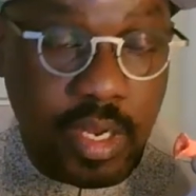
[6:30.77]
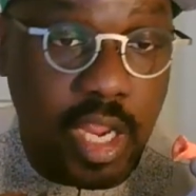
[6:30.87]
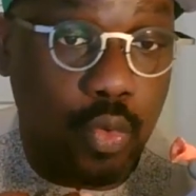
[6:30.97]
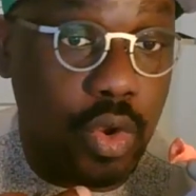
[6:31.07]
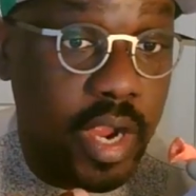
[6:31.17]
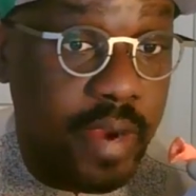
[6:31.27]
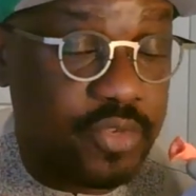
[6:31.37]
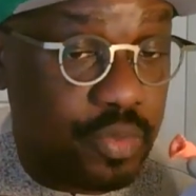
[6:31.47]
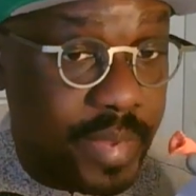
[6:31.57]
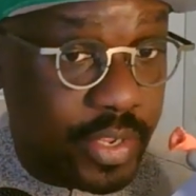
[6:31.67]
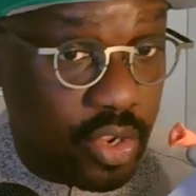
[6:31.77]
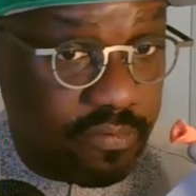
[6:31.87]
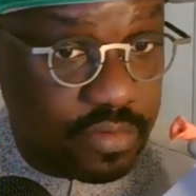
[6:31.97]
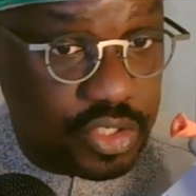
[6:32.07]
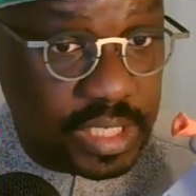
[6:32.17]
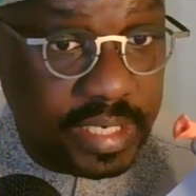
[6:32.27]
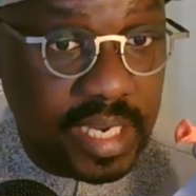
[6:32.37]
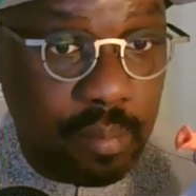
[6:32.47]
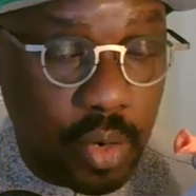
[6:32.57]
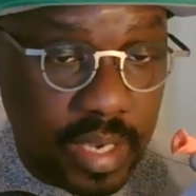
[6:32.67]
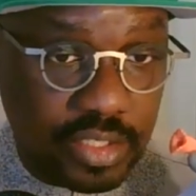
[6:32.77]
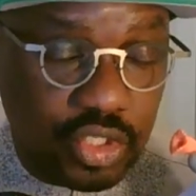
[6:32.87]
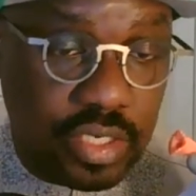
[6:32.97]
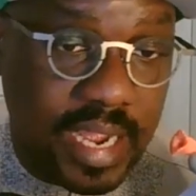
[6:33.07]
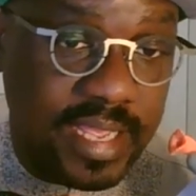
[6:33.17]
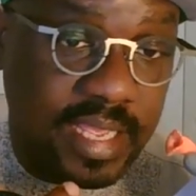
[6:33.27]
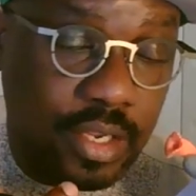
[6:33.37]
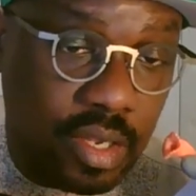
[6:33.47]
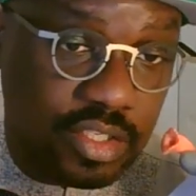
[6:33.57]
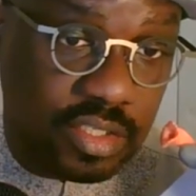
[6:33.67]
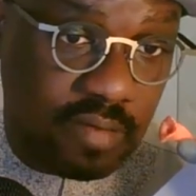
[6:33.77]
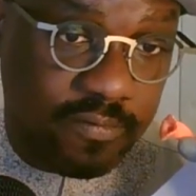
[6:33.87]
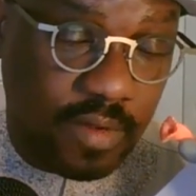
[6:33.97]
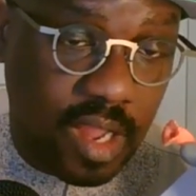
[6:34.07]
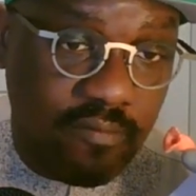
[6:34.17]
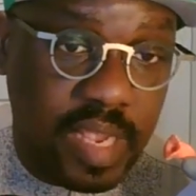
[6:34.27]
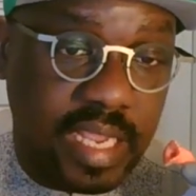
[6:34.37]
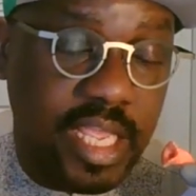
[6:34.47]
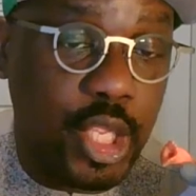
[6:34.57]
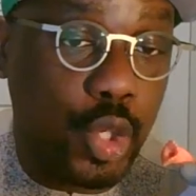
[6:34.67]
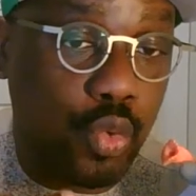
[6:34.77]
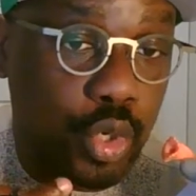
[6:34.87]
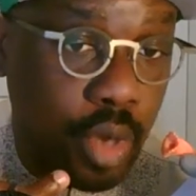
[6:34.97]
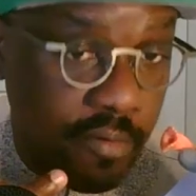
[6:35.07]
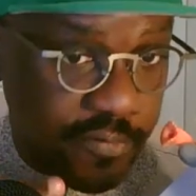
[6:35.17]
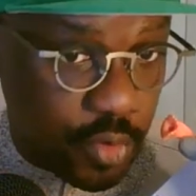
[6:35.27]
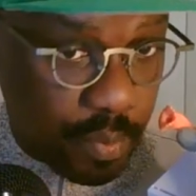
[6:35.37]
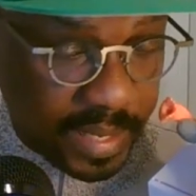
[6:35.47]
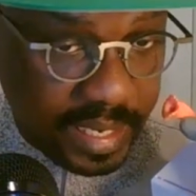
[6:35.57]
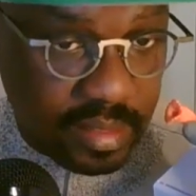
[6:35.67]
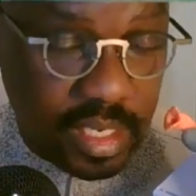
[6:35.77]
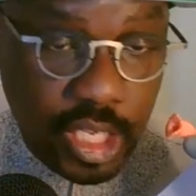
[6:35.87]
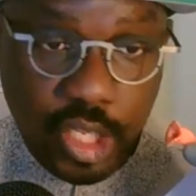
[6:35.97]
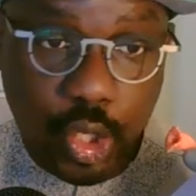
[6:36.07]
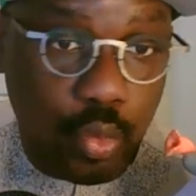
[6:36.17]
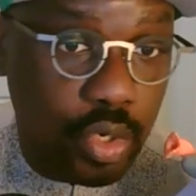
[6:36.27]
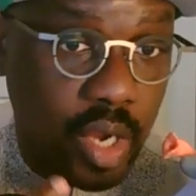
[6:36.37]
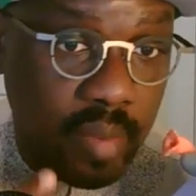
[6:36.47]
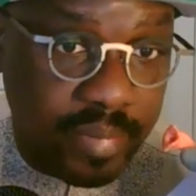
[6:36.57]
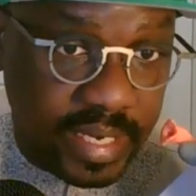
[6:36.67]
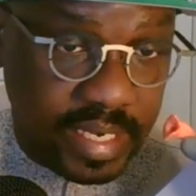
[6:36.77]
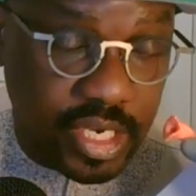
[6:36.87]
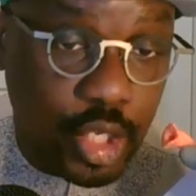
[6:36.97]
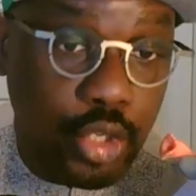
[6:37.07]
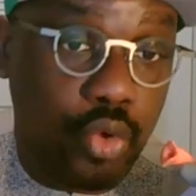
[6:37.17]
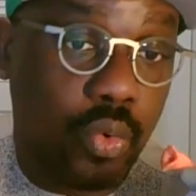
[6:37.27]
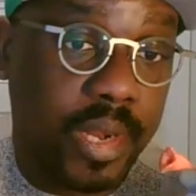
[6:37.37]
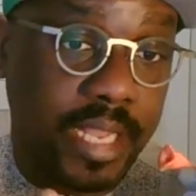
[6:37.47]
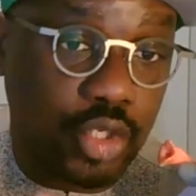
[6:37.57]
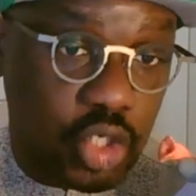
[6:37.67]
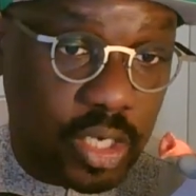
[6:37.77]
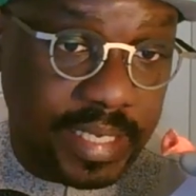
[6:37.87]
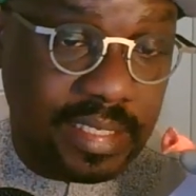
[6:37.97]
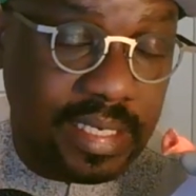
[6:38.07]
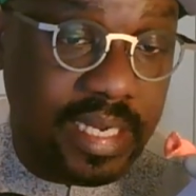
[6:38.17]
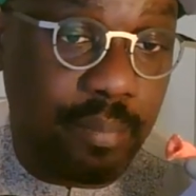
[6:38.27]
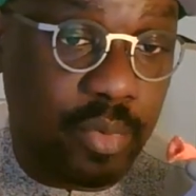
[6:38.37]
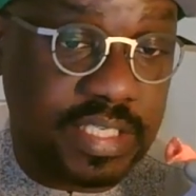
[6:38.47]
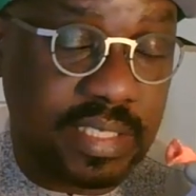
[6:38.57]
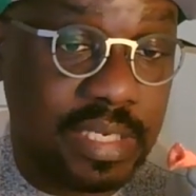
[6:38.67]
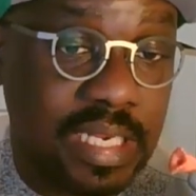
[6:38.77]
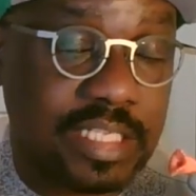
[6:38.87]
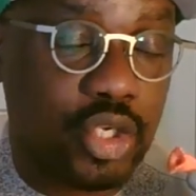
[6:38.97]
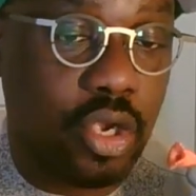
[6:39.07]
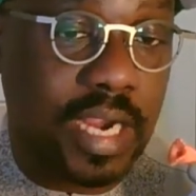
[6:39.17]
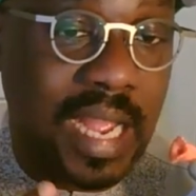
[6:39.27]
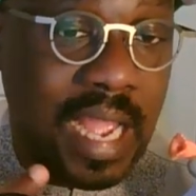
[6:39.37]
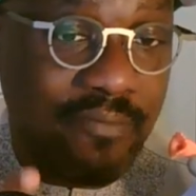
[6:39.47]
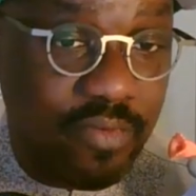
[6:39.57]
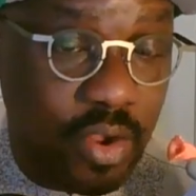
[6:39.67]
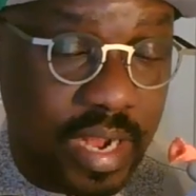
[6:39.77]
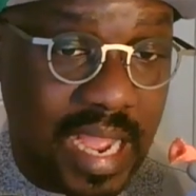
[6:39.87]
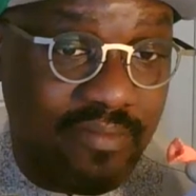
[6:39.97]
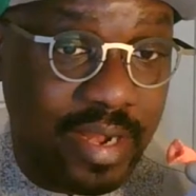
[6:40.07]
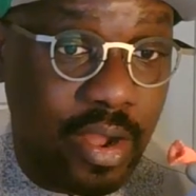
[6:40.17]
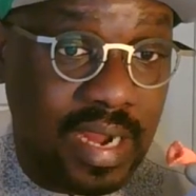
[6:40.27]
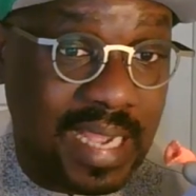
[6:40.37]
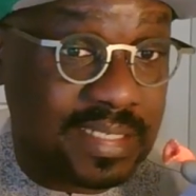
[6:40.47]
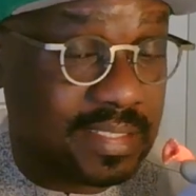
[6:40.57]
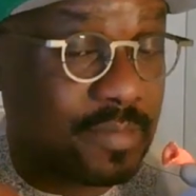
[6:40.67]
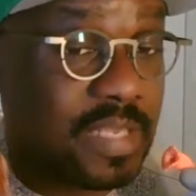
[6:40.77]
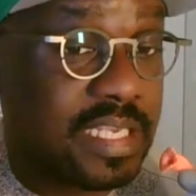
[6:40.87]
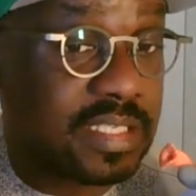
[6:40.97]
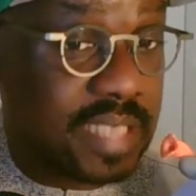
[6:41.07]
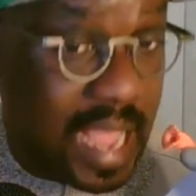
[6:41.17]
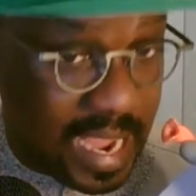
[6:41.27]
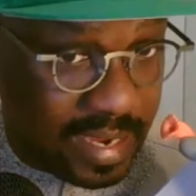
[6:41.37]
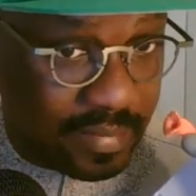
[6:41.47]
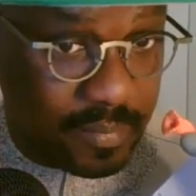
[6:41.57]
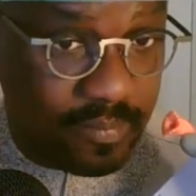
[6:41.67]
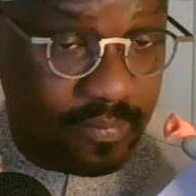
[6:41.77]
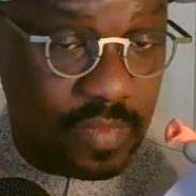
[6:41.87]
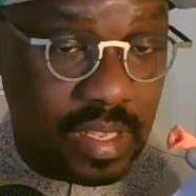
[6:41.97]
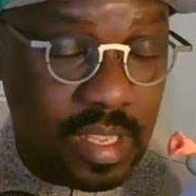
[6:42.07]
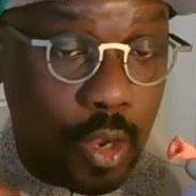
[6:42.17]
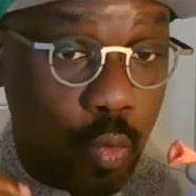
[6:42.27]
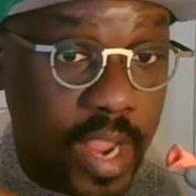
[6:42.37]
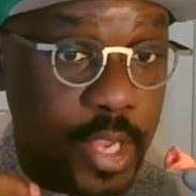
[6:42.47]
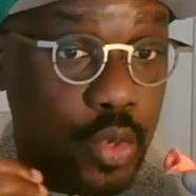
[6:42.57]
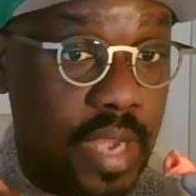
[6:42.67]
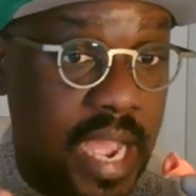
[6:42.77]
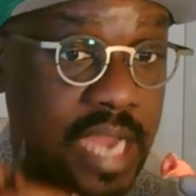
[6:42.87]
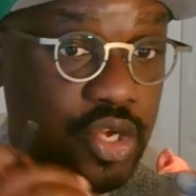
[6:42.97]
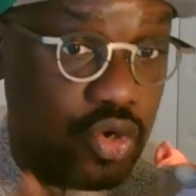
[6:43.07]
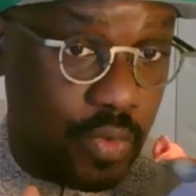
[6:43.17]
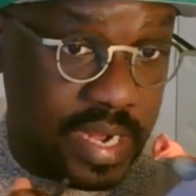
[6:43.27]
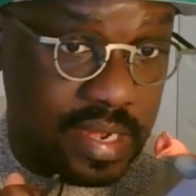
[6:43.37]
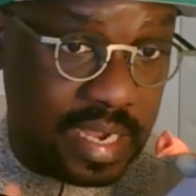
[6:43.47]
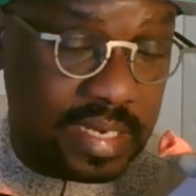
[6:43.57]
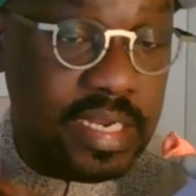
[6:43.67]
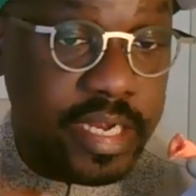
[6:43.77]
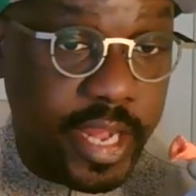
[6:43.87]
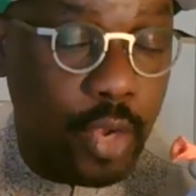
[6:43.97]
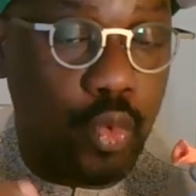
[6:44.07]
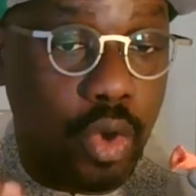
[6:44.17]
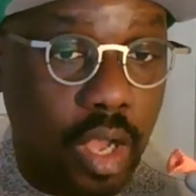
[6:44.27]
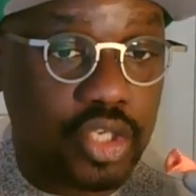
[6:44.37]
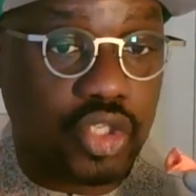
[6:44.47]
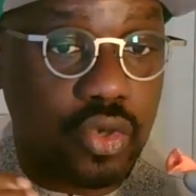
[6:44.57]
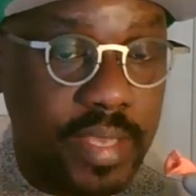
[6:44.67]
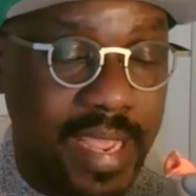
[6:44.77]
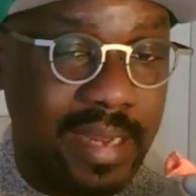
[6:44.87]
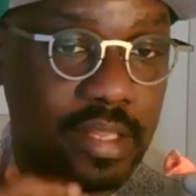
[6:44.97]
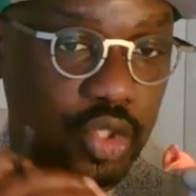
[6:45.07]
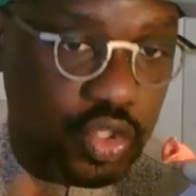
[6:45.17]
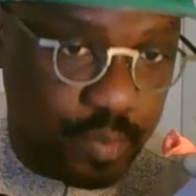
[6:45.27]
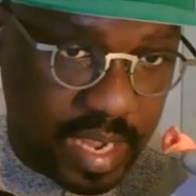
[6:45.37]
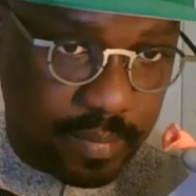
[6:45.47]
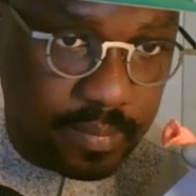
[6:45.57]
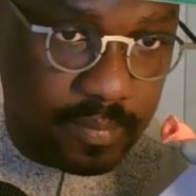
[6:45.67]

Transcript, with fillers: They will help to make your vagina moist so that in course of lovemaking, you will not feel pain, you will not bleed, you will enjoy it, then the possibility you're gonna have, gonna have an orgasm is high. When you are doing that, they will also aid the sperm.